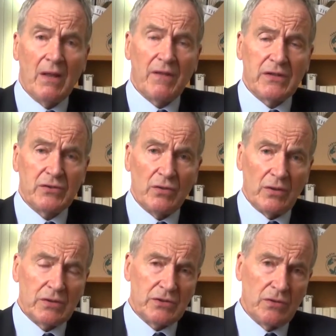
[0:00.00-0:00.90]
They
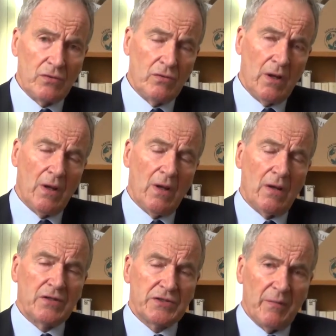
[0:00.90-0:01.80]
took two
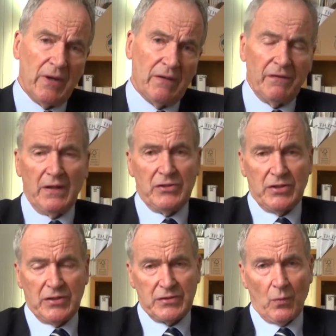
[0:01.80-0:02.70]
similar
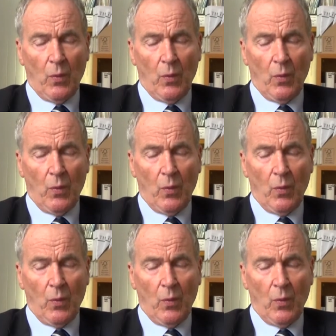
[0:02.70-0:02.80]
villages.